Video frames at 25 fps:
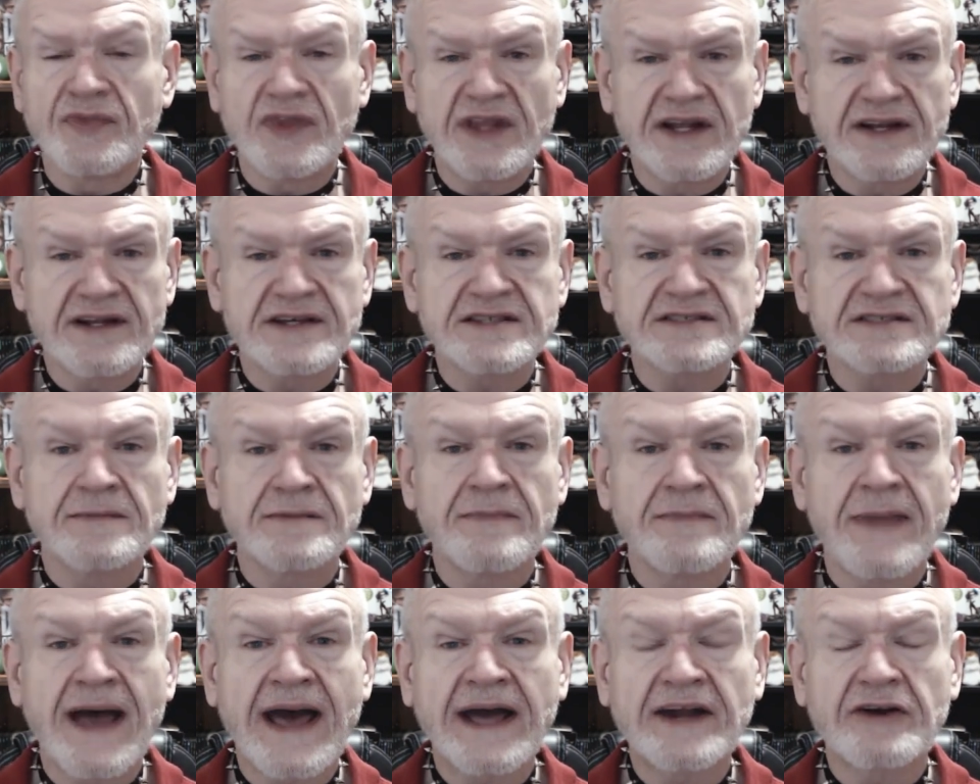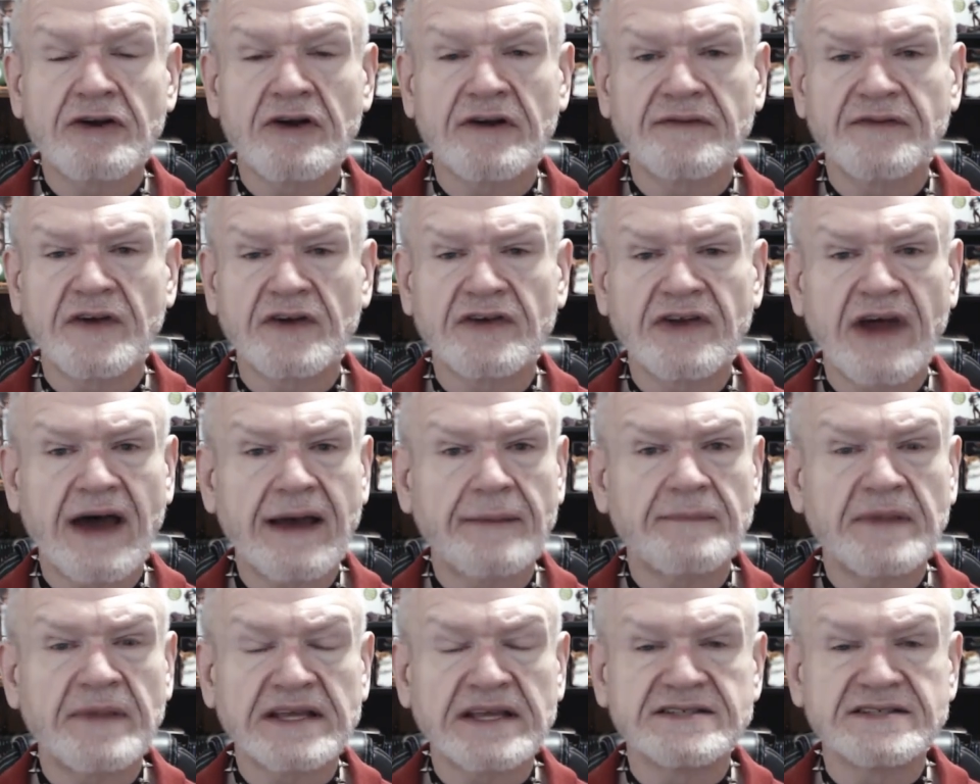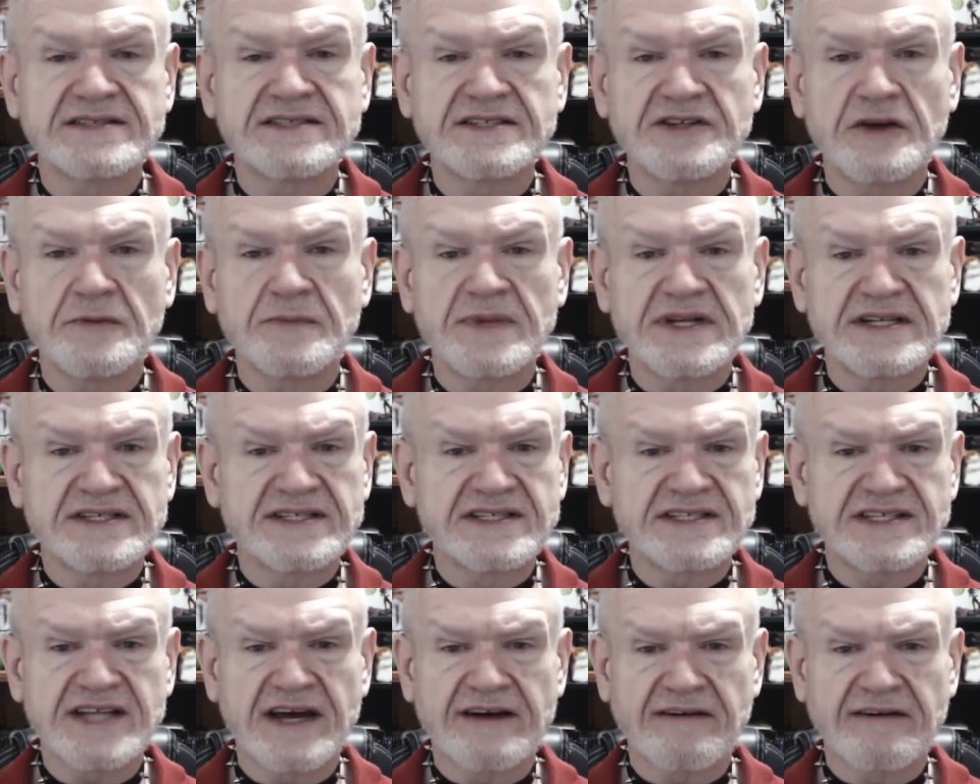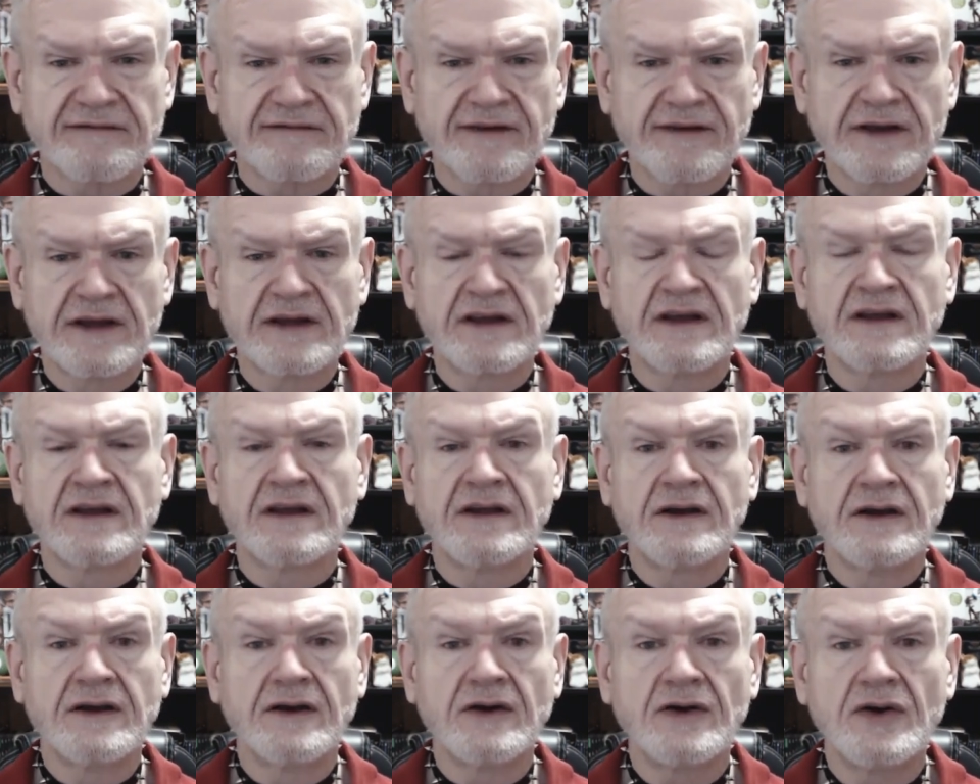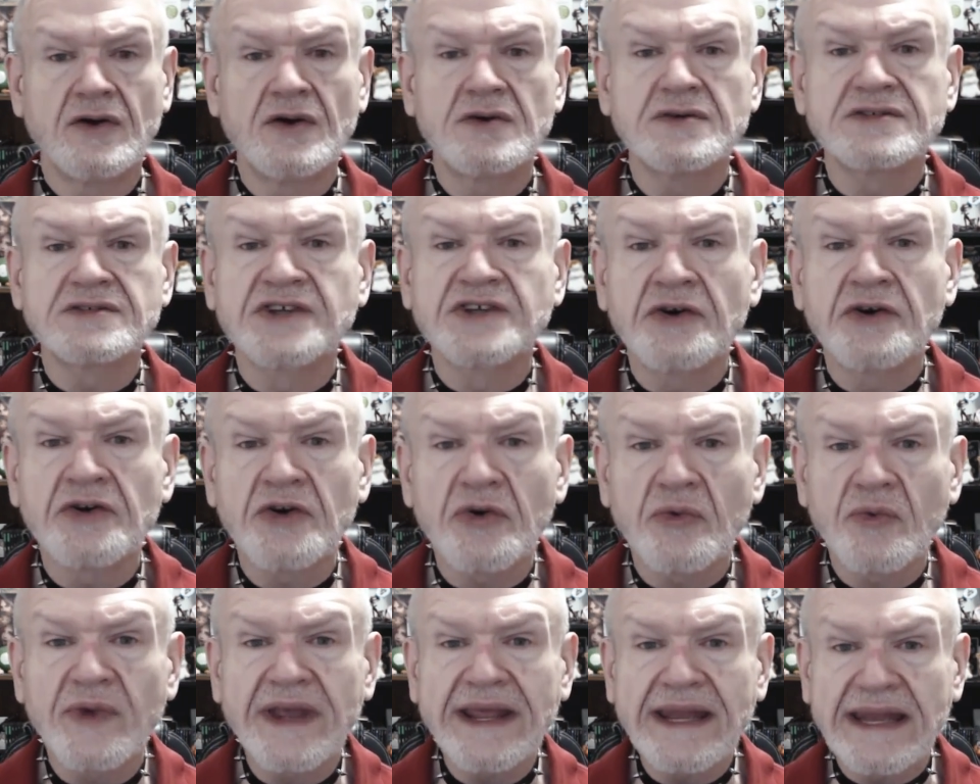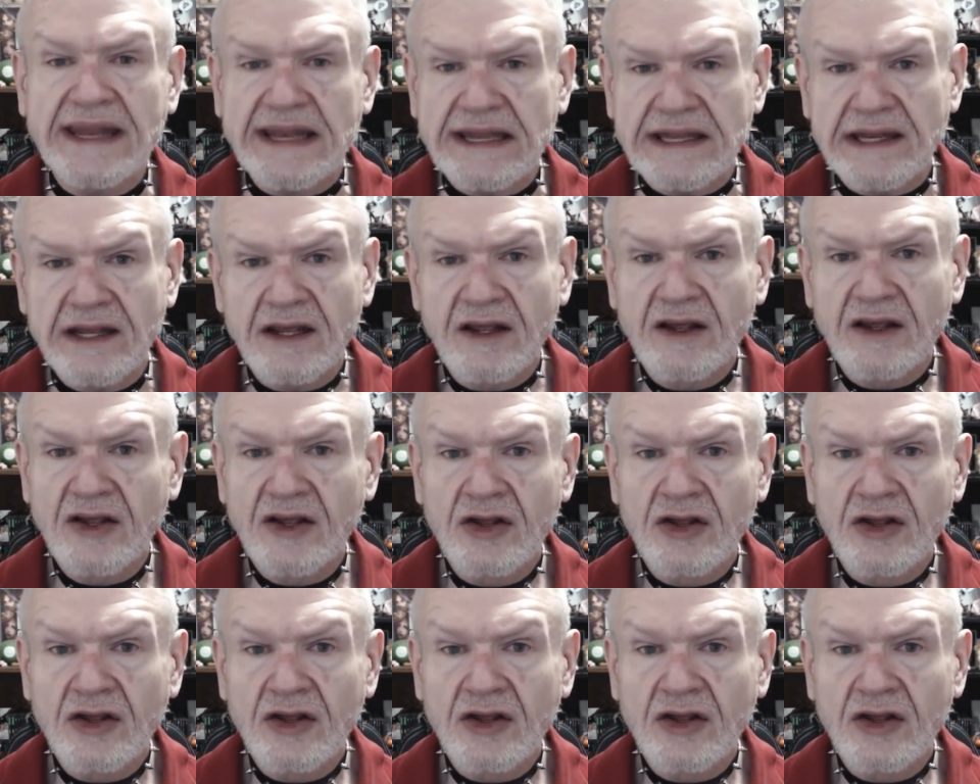it doesn't matter if you're typing stupid stuff who's going to read it